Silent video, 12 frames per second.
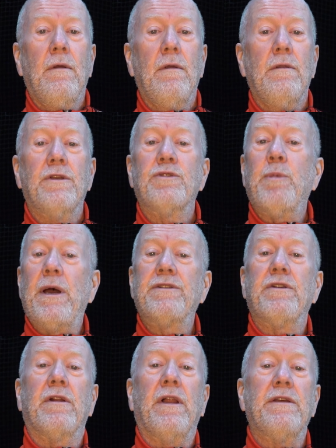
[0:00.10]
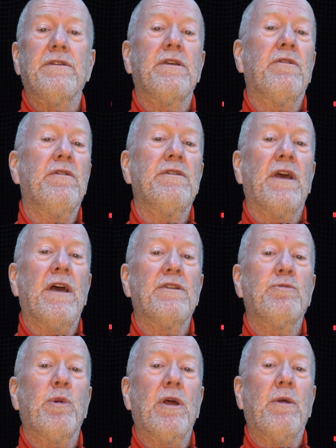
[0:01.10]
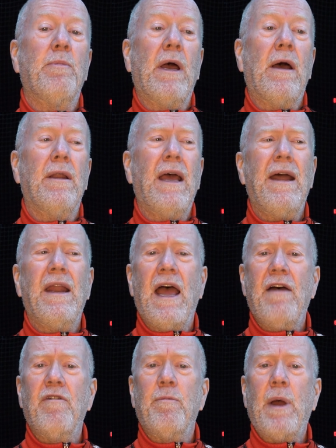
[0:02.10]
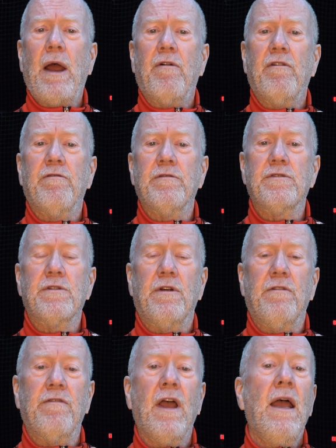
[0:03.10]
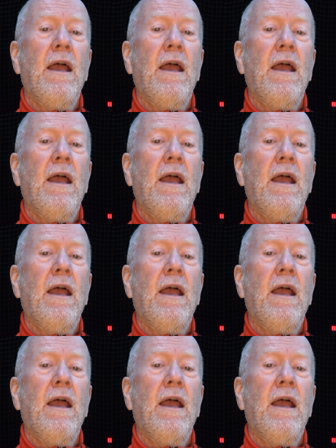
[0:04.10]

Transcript: This masterclass series has been about how to have a powerful serve,